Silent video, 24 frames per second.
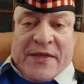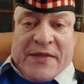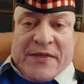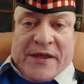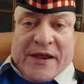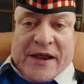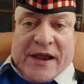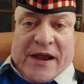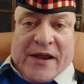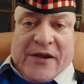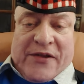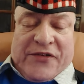
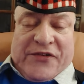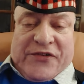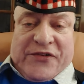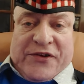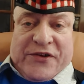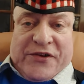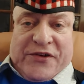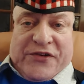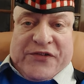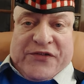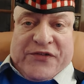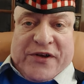The
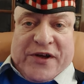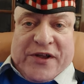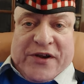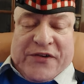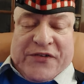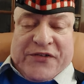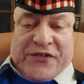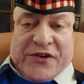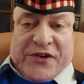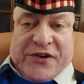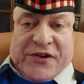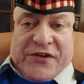answer, as far
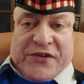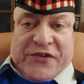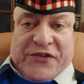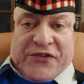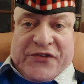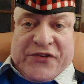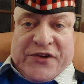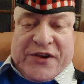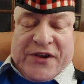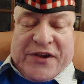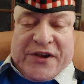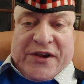as I can
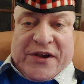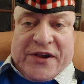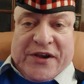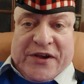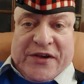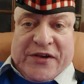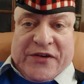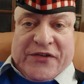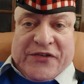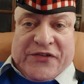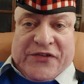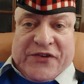see,
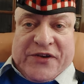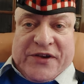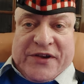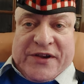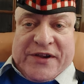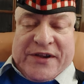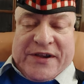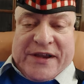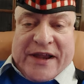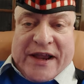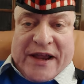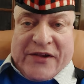is
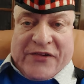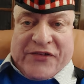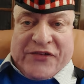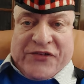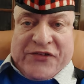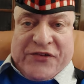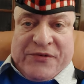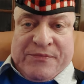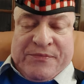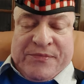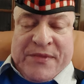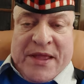
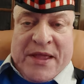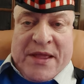yes.